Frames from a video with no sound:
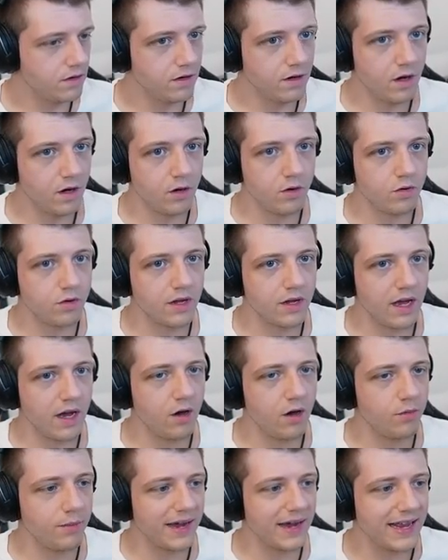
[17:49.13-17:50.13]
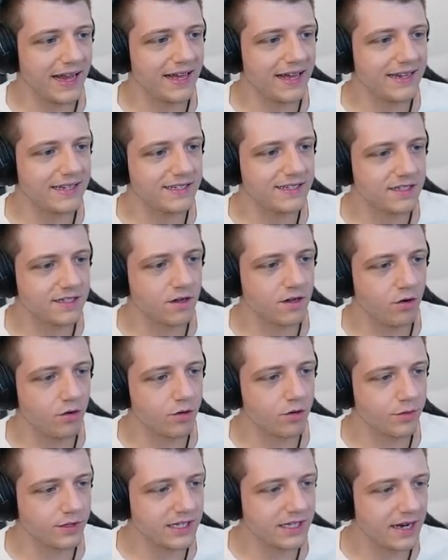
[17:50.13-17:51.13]
Oh, oh my god, this is a
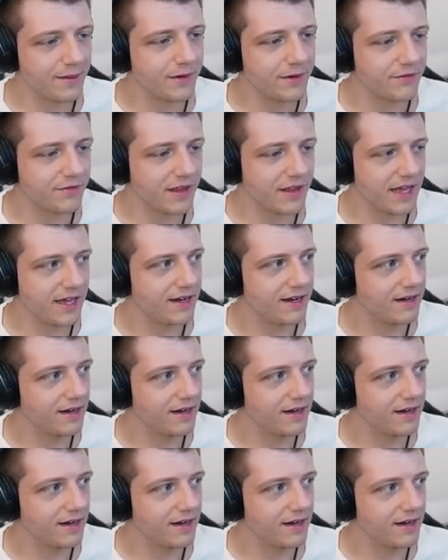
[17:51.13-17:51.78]
horrible timing for that.